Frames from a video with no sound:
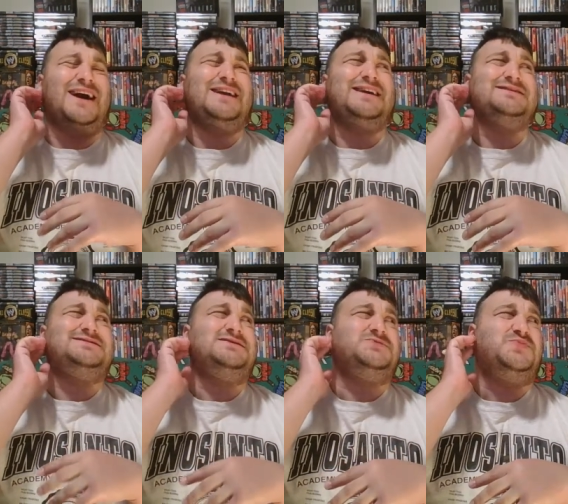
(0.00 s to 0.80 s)
guess
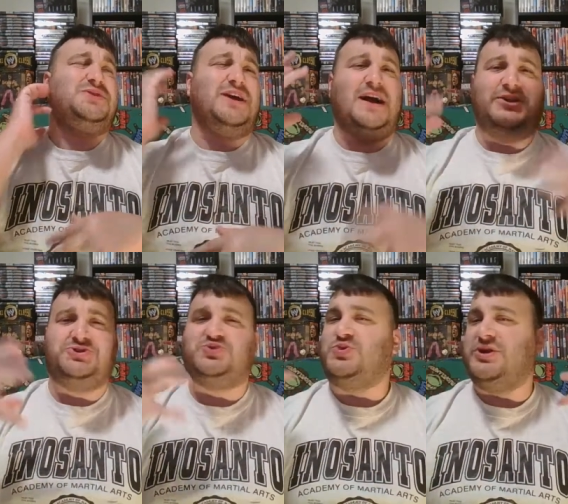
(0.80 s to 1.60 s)
this would kind of
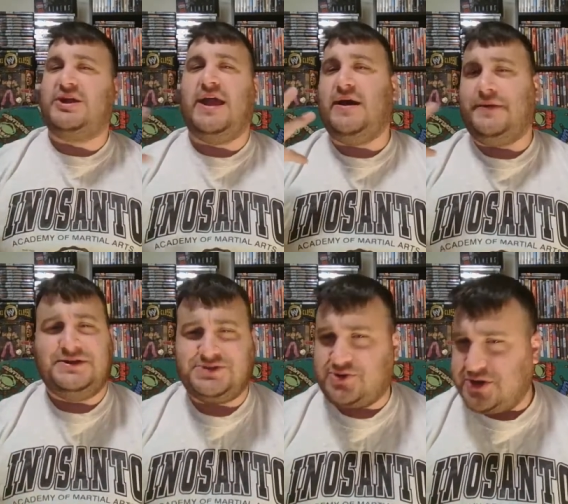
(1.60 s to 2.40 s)
sort of count
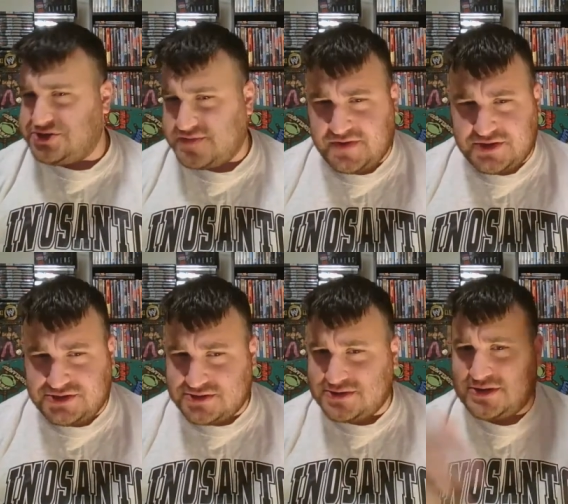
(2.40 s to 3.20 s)
as a creature
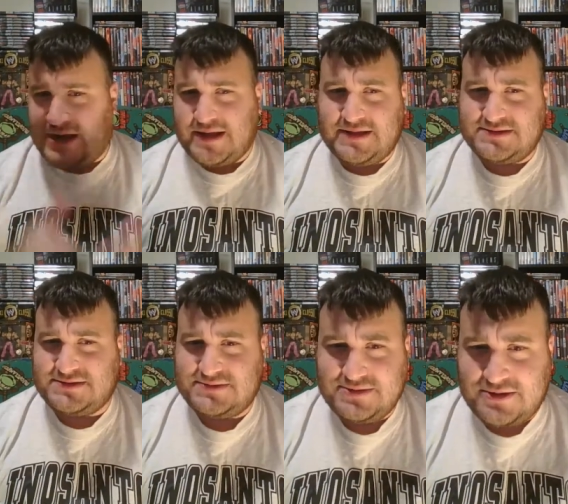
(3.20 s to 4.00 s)
feature. I
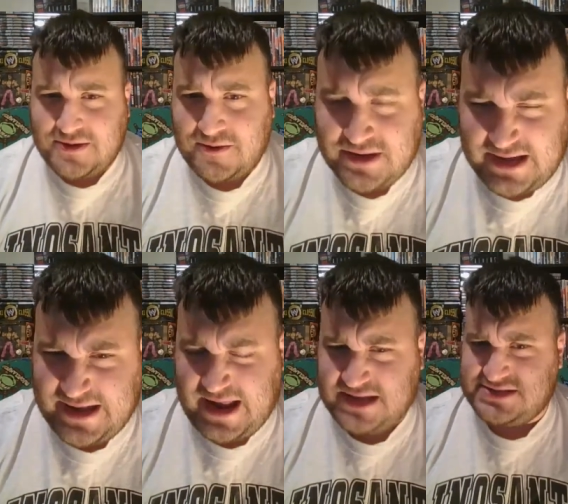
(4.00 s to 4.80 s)
guess, you know,
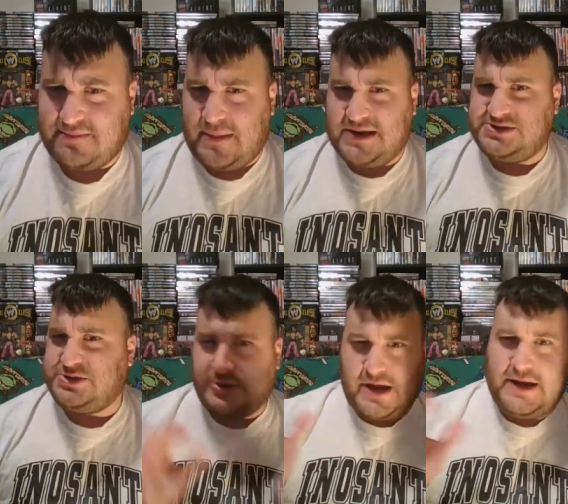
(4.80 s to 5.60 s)
it has a
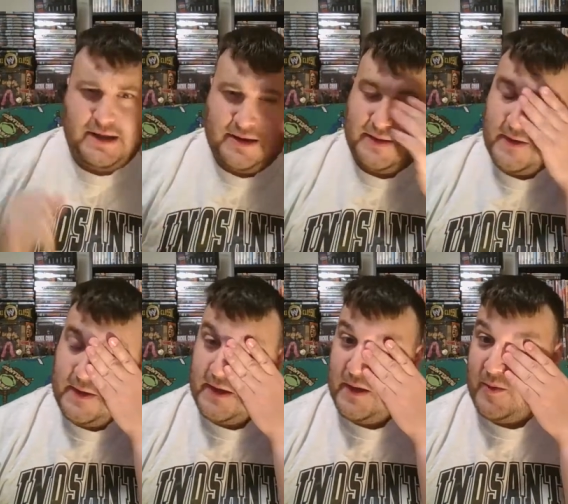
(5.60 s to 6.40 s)
monster in it,
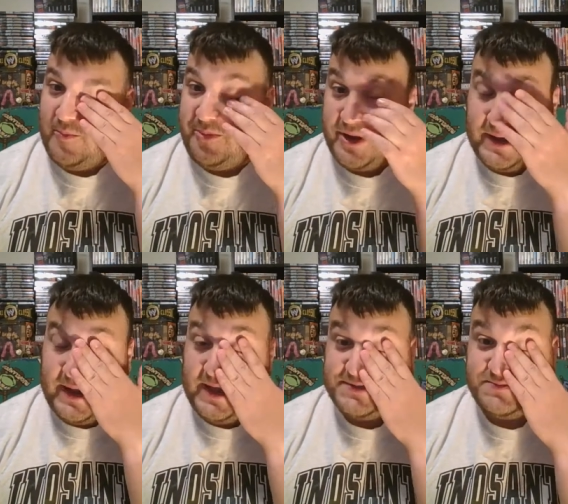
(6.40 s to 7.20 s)
but
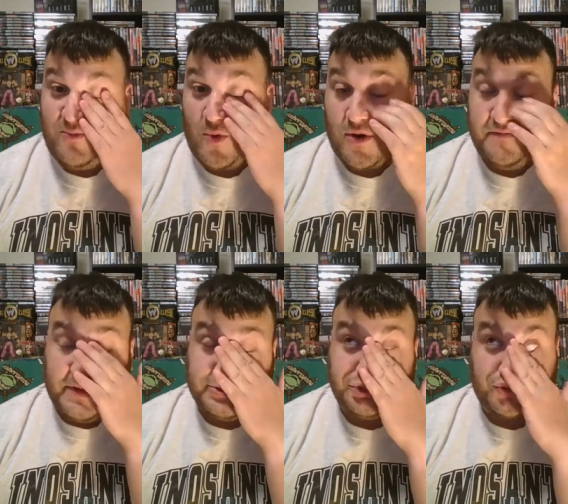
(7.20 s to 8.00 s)
it's more of
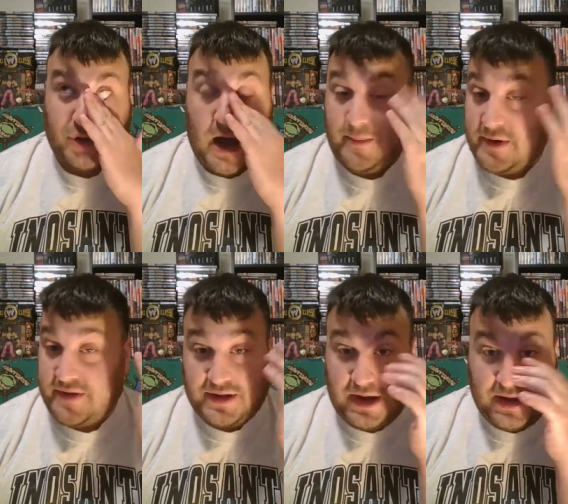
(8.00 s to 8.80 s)
a drama
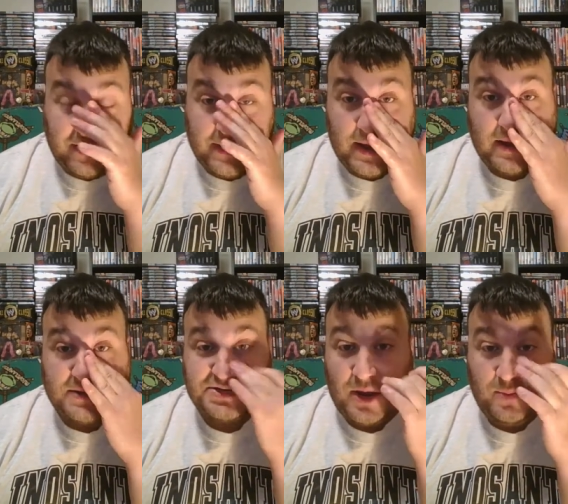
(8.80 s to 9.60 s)
than anything
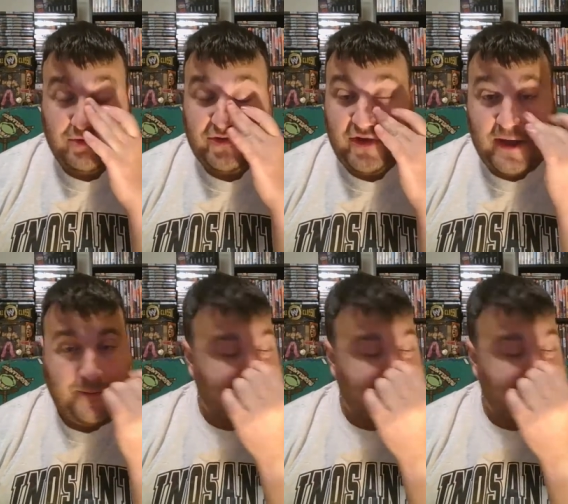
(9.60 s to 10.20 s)
else, I would say.